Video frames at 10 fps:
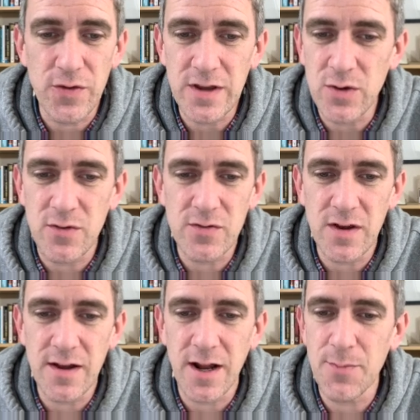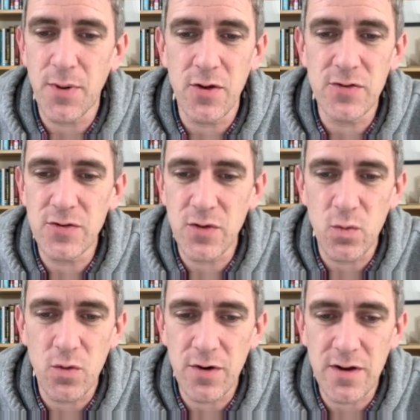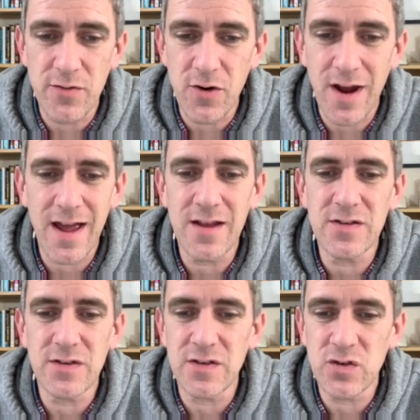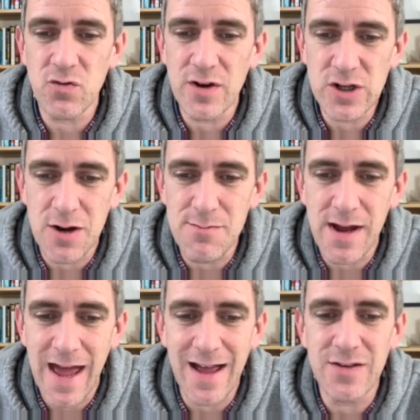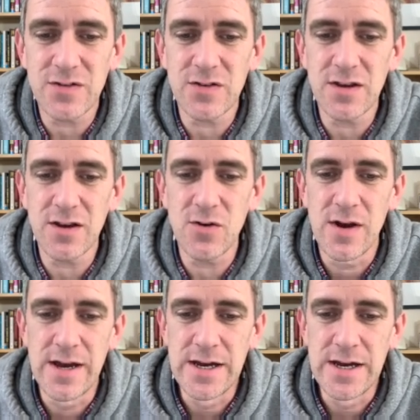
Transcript: that you have done. I ponder the work of your hands. I stretch out my hands to you.